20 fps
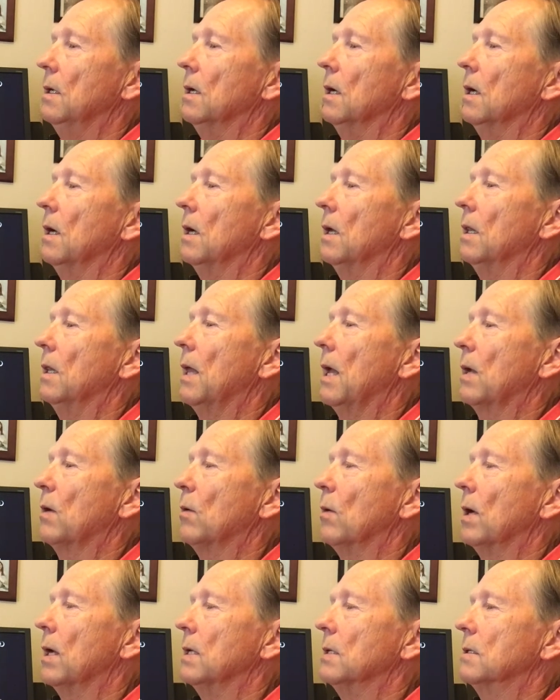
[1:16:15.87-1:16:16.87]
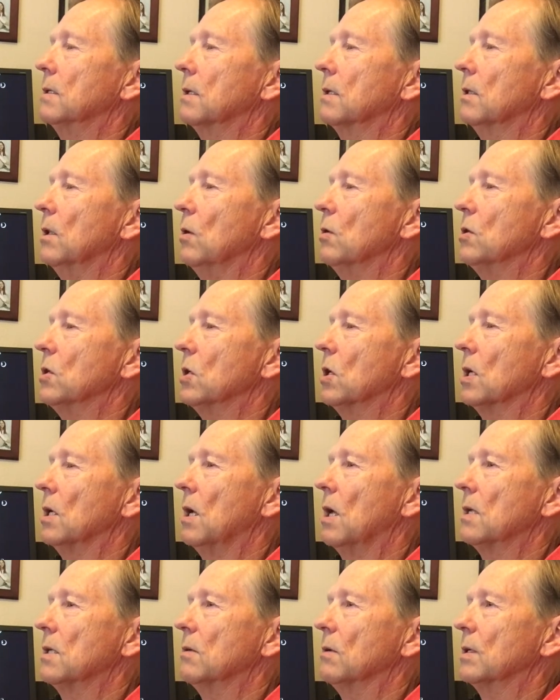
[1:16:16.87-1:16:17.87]
Likewise, closure can
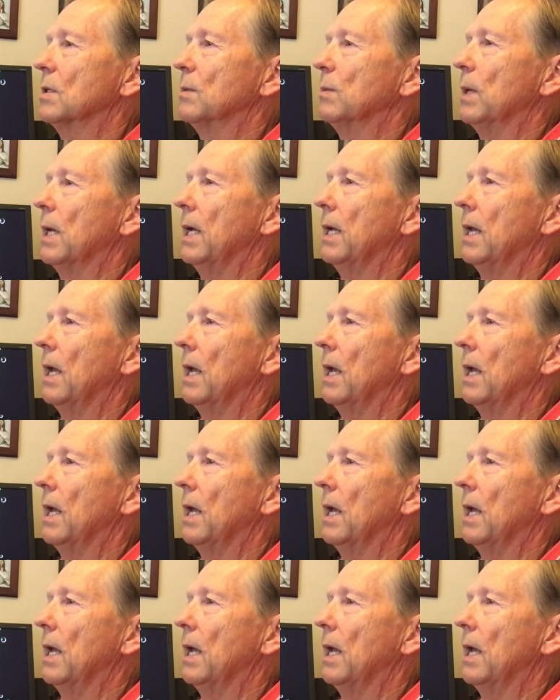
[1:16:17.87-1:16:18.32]
also explain